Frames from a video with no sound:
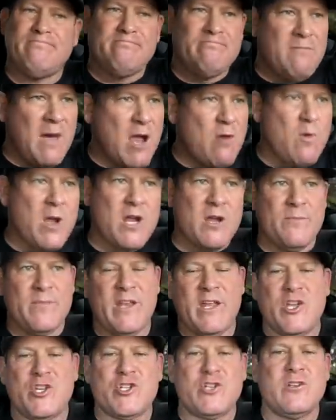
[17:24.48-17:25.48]
my
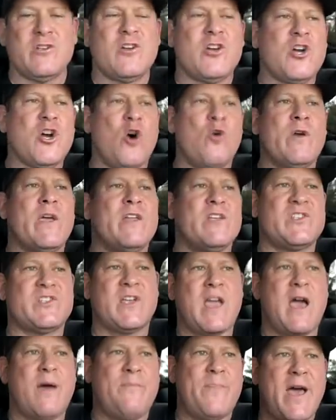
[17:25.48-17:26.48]
recommendation, go get a
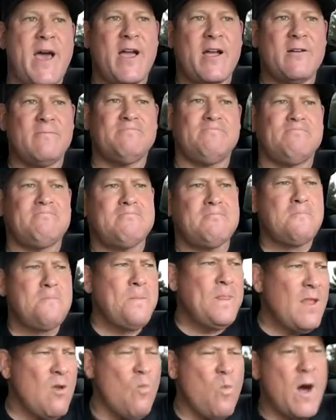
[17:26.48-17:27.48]
Scat Pack
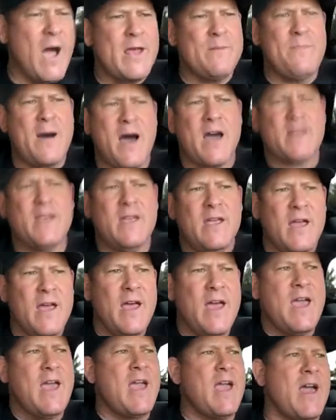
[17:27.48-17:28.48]
wide body,
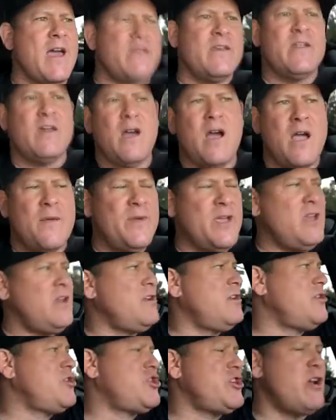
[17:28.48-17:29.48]
and I
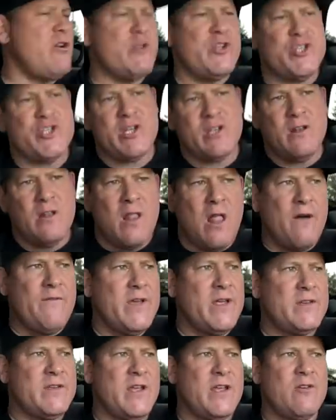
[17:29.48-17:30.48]
mean, cherish it, love
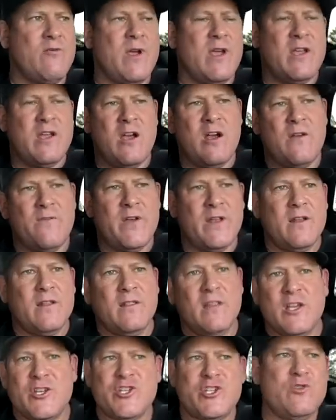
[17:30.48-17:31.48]
it, take great care of it.
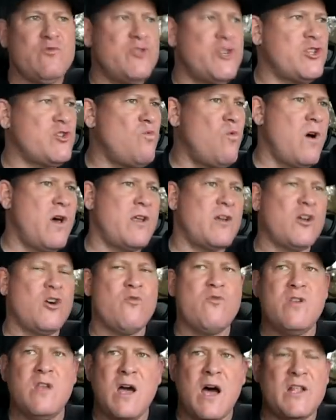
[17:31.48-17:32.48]
Unless you just wanna
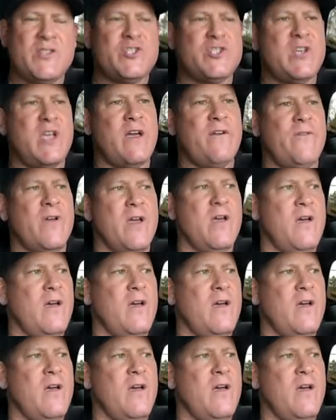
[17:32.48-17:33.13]
go nuts, you have